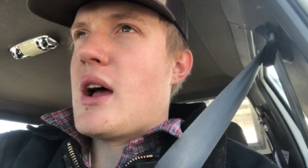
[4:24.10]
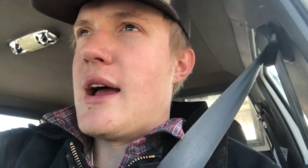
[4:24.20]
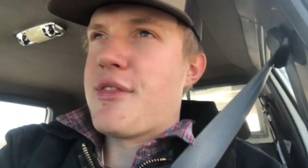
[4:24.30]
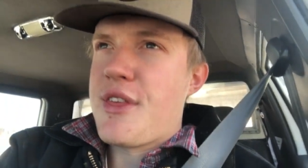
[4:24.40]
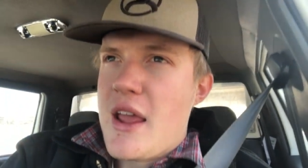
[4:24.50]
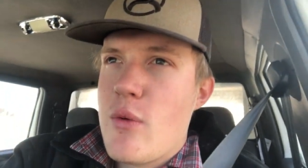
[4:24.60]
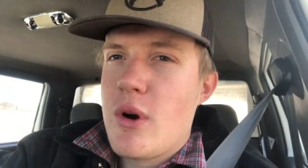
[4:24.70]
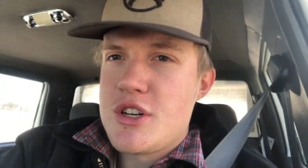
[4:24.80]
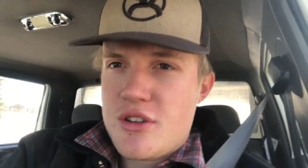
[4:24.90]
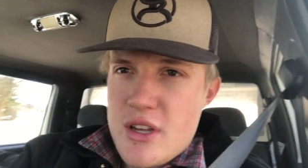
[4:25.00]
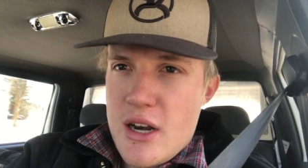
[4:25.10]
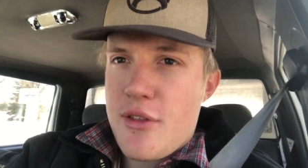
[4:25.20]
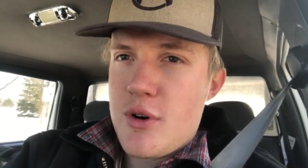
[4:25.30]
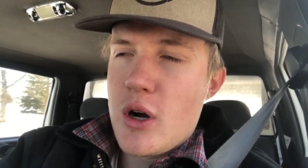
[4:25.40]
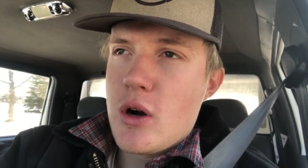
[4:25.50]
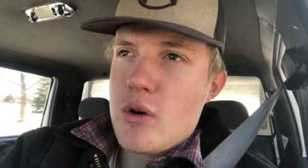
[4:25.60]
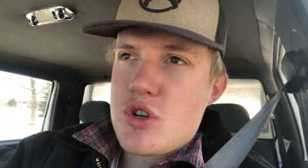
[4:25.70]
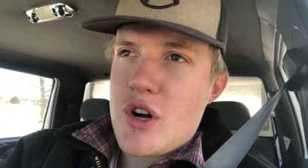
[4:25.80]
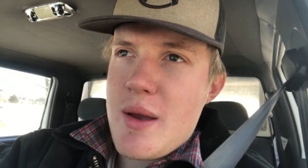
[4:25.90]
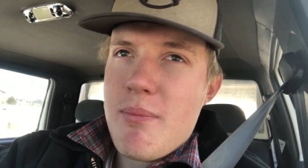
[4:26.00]
I think we're just gonna throw
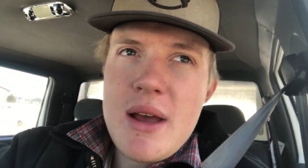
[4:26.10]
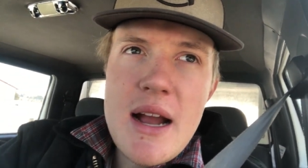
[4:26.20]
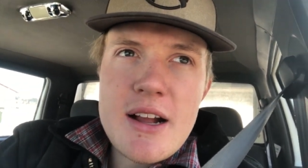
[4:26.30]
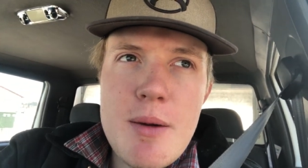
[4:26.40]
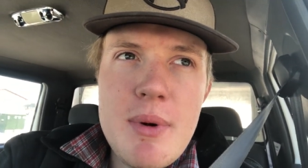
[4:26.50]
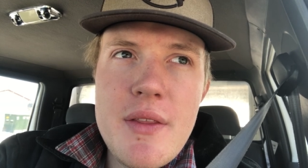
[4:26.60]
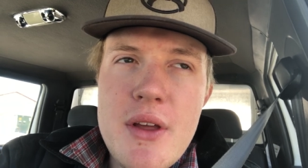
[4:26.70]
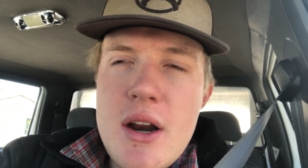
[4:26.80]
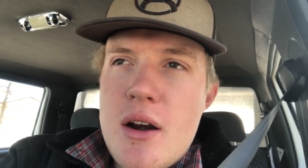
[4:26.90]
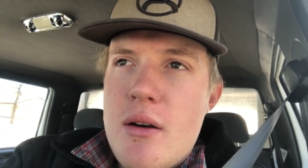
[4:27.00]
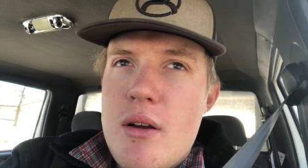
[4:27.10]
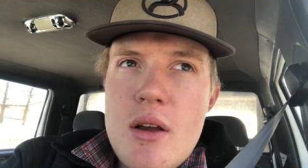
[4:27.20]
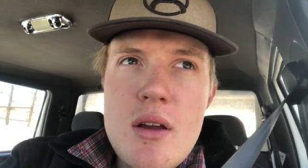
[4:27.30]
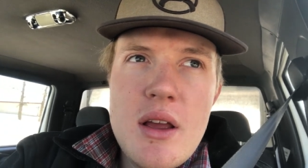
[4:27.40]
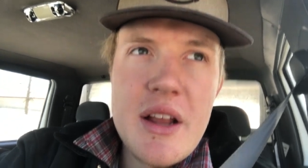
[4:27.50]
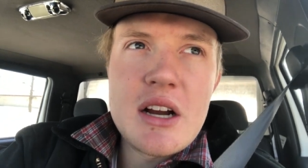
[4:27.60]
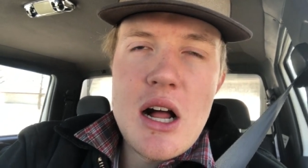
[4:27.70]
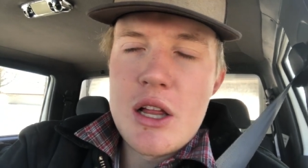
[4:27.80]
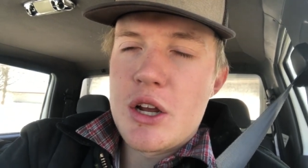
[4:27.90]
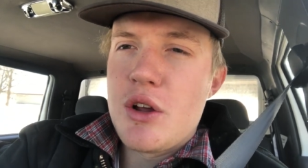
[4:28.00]
trim back up on there and
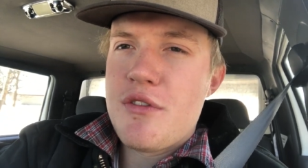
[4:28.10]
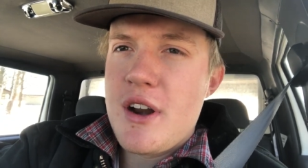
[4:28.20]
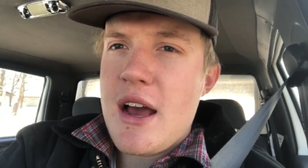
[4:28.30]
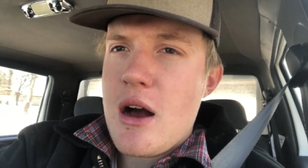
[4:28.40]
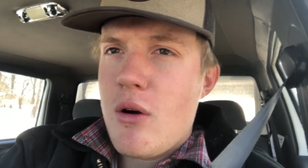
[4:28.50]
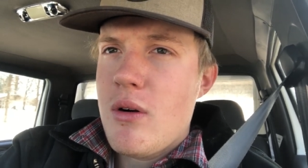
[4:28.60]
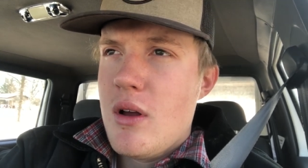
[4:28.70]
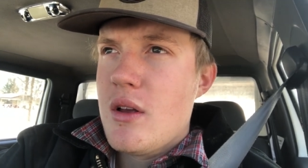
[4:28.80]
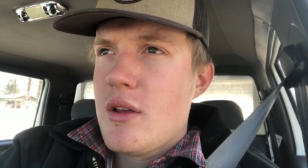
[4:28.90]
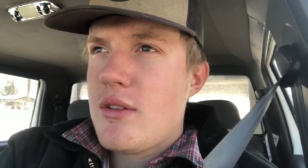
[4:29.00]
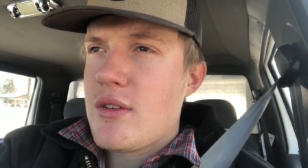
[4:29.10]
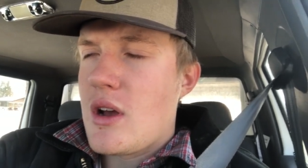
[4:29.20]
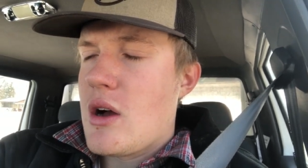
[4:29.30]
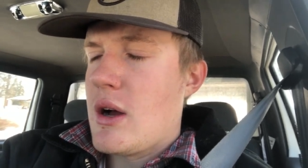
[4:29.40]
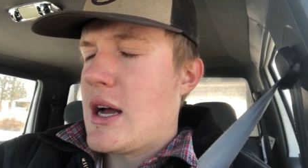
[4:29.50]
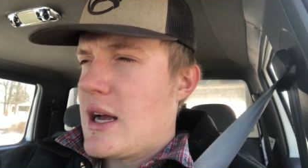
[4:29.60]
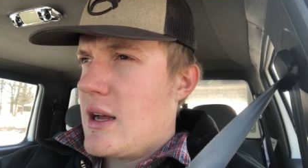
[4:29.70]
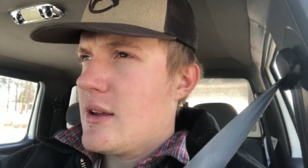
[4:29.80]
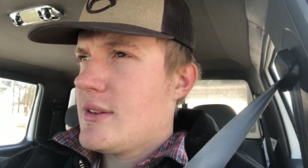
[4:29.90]
call it good for now. So uh,